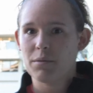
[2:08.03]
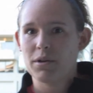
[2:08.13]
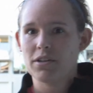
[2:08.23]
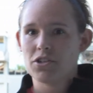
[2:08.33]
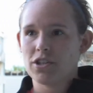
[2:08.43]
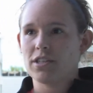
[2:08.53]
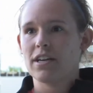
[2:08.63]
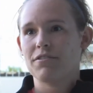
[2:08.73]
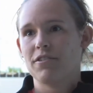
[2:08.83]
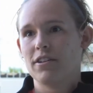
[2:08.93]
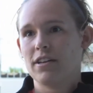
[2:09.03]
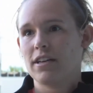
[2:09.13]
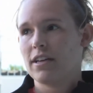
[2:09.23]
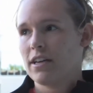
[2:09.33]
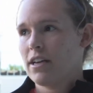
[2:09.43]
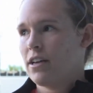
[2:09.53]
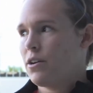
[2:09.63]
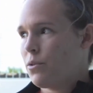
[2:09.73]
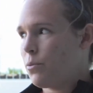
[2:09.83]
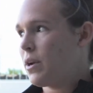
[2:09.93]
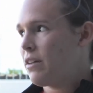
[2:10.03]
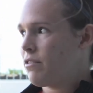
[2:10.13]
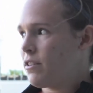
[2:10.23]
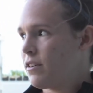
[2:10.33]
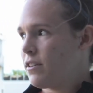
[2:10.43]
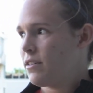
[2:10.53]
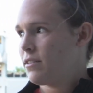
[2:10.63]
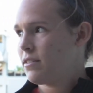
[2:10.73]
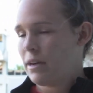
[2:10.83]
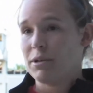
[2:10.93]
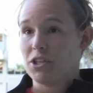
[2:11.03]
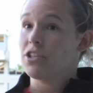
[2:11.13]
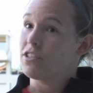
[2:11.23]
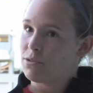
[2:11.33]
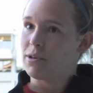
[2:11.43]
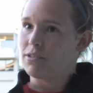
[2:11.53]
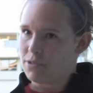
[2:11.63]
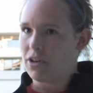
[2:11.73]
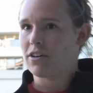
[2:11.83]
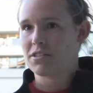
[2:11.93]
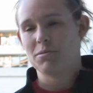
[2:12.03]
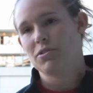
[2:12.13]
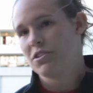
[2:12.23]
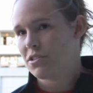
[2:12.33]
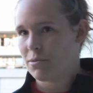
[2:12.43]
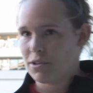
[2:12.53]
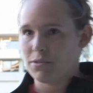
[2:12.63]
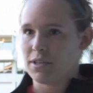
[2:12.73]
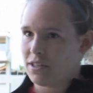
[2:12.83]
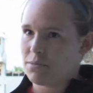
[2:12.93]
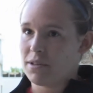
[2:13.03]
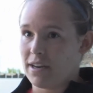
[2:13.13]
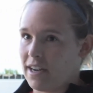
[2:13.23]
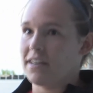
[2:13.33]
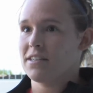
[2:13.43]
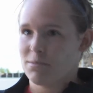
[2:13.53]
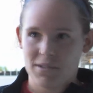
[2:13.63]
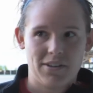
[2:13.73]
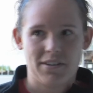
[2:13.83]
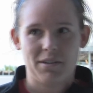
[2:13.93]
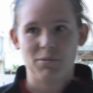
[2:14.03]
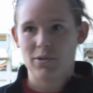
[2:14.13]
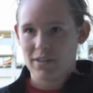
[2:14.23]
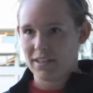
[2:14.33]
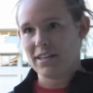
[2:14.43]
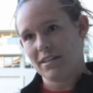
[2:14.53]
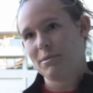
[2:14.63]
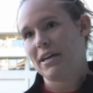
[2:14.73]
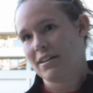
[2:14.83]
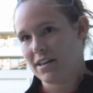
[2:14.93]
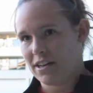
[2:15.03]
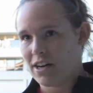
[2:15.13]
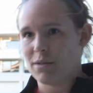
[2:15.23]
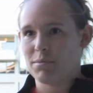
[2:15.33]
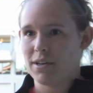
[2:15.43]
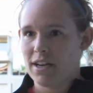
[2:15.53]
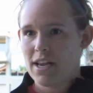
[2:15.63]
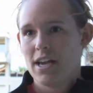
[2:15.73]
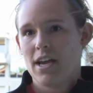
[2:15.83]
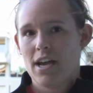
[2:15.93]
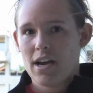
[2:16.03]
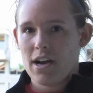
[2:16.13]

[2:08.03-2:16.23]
Yeah, I mean, she definitely, whenever, I mean, she's the one who talks the most. She's the one who tells me that I need to be talking more and get the back line up, and